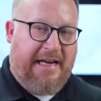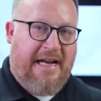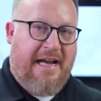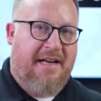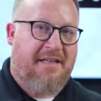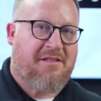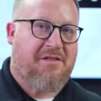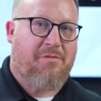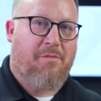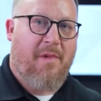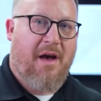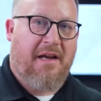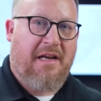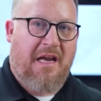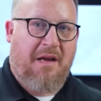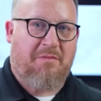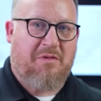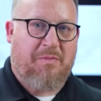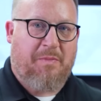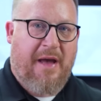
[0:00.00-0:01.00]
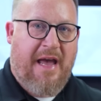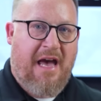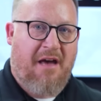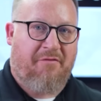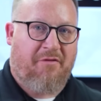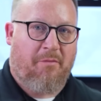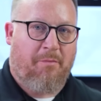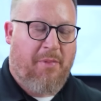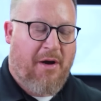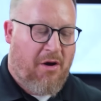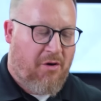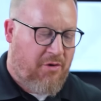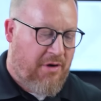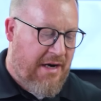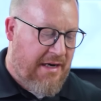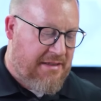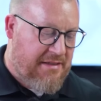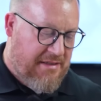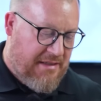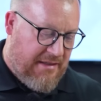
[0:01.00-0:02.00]
guys, my name's Pat from
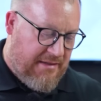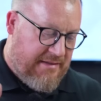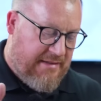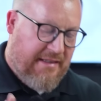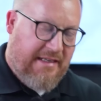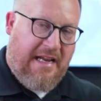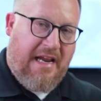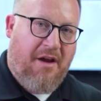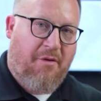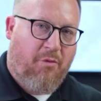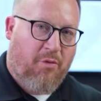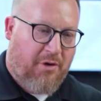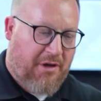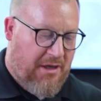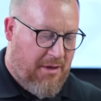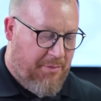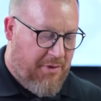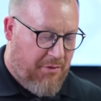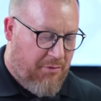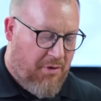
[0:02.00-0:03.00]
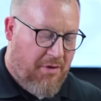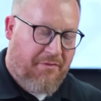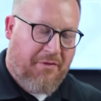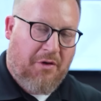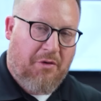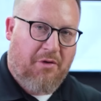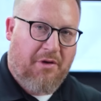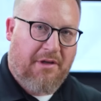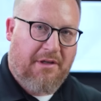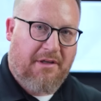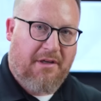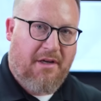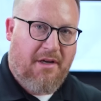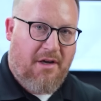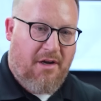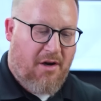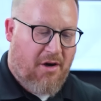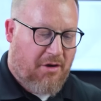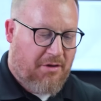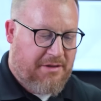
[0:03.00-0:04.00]
PowerX, and today we're going to be reviewing
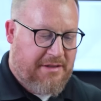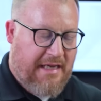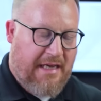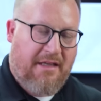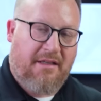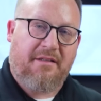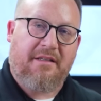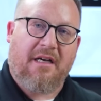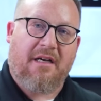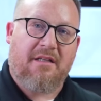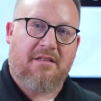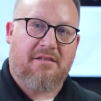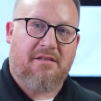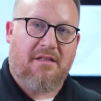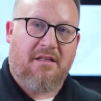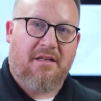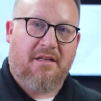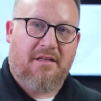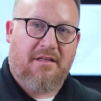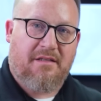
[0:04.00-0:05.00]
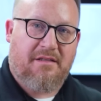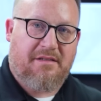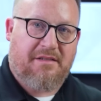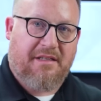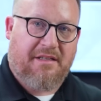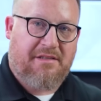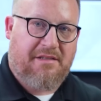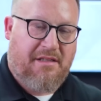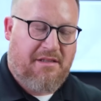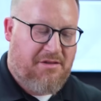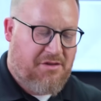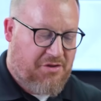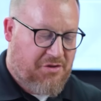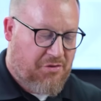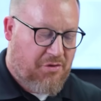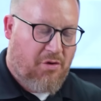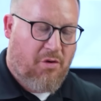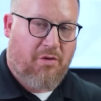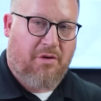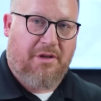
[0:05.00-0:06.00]
our 10-ton 6-inch
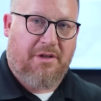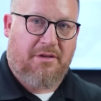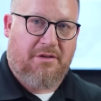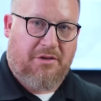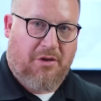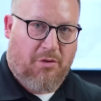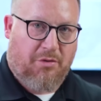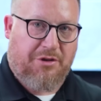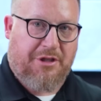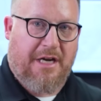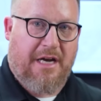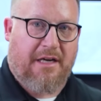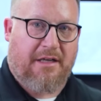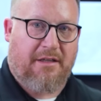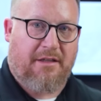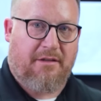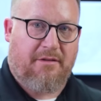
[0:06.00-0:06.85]
stroke toe jack.